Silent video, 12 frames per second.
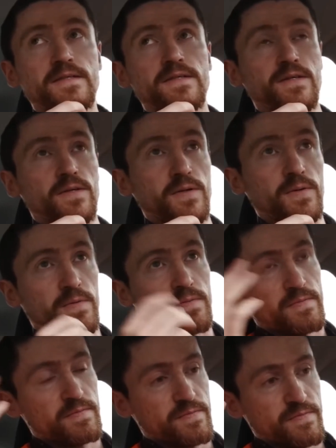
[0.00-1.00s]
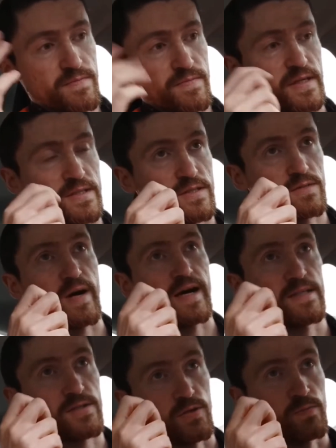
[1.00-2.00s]
So that's why
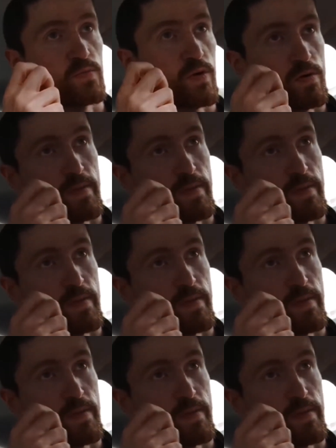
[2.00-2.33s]
I assumed we were